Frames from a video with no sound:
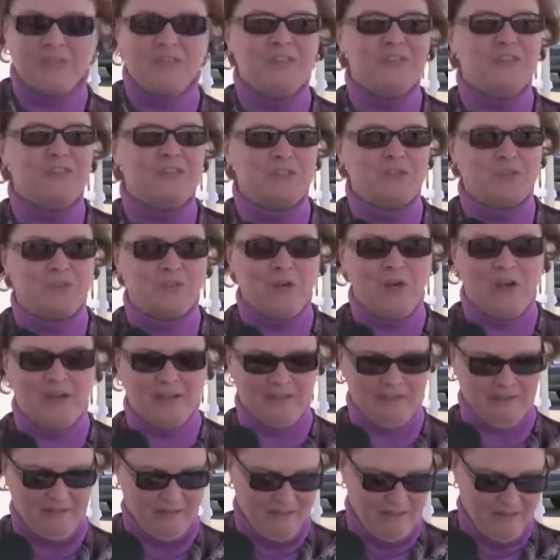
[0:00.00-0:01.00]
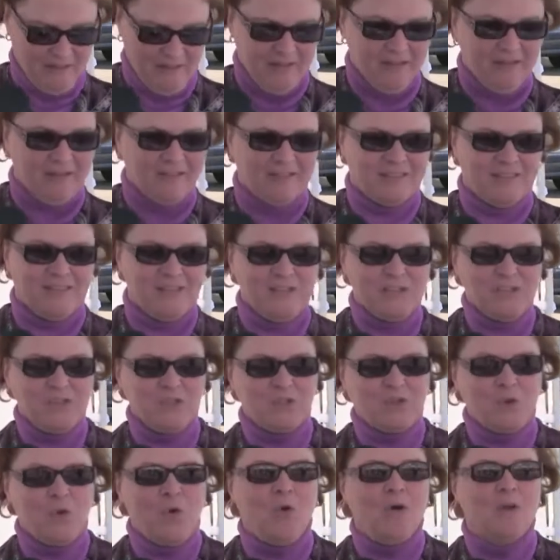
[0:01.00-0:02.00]
This is fun. It is. This
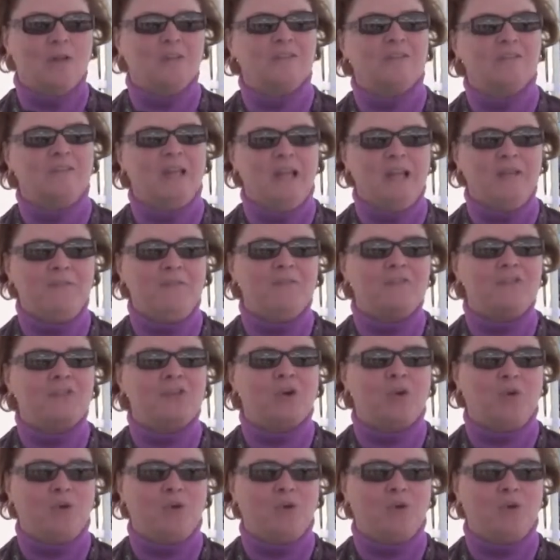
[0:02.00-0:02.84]
is called Life is a